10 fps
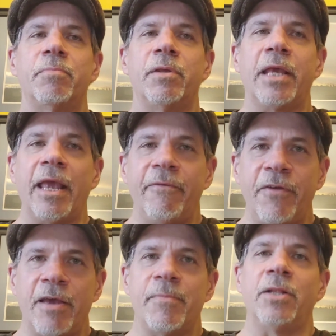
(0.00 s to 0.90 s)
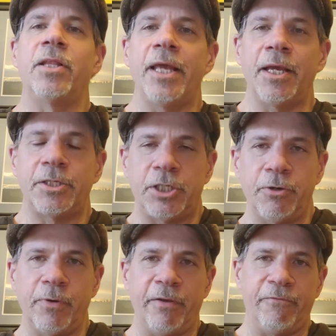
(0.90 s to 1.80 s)
gave him a link
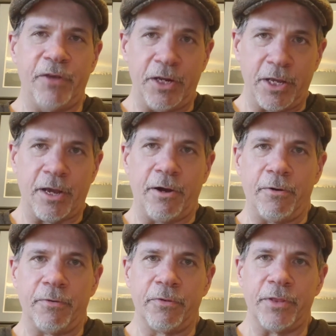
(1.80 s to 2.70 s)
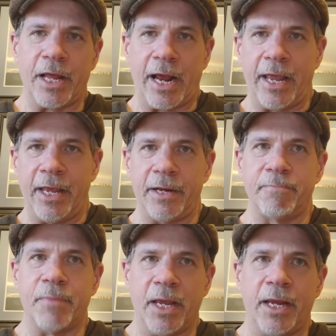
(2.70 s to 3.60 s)
to a video that I
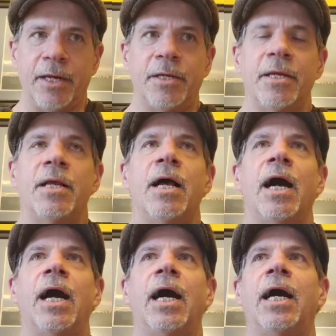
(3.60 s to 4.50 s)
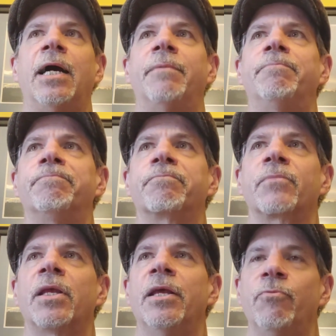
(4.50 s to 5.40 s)
had made
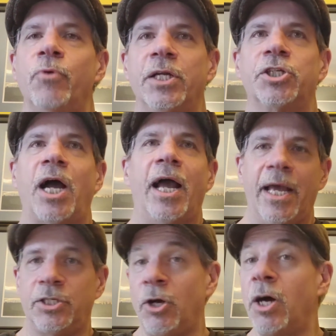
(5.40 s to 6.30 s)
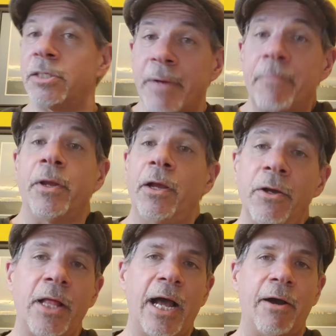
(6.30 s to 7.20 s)
in which I had talked about my
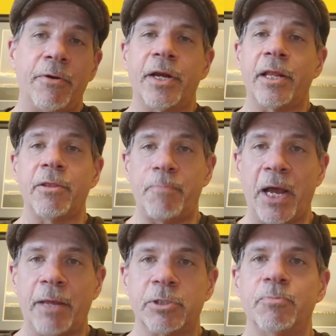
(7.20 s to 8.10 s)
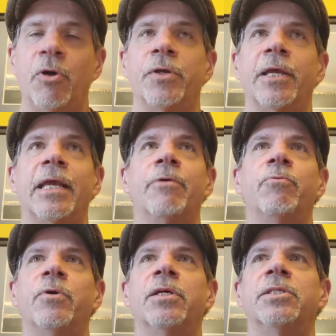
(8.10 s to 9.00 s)
Uncle Howard and the pipe smoking. It
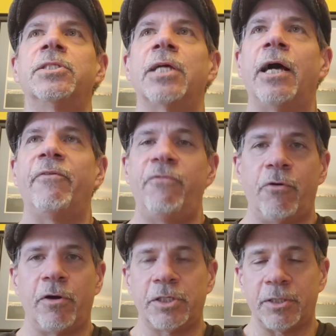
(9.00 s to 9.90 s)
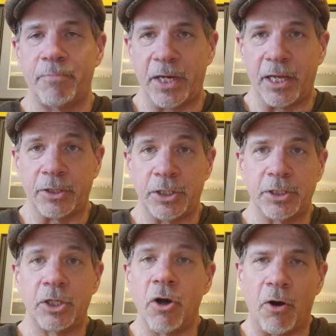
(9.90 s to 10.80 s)
was for somebody
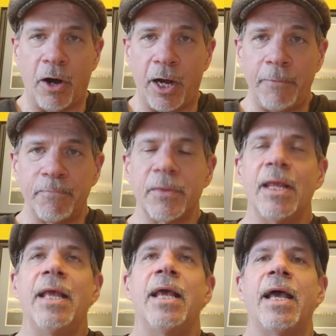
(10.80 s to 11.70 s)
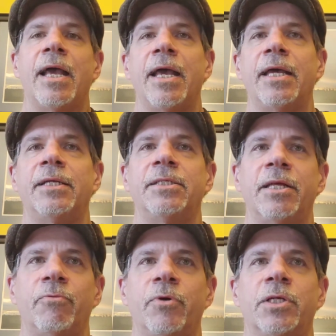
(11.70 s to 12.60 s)
else's gaw, and
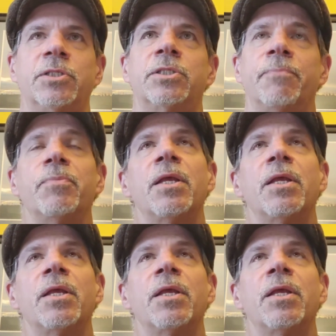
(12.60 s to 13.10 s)
it was,